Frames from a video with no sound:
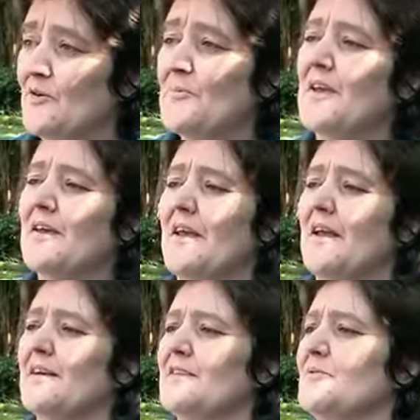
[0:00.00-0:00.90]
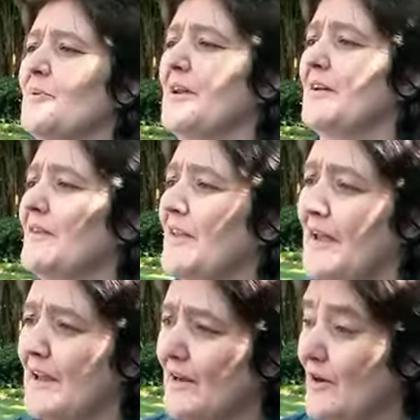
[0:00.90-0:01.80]
being careless when
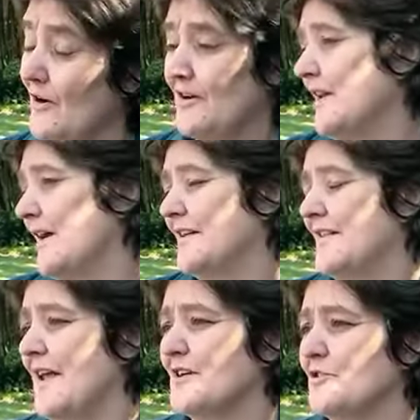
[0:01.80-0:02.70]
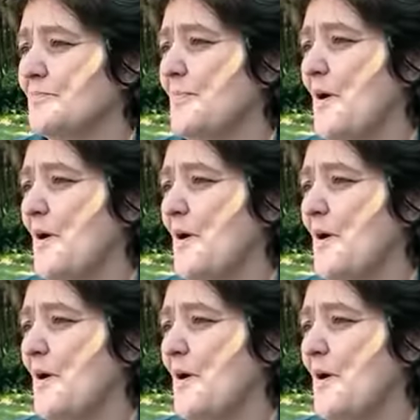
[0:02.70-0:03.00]
they go online and they actually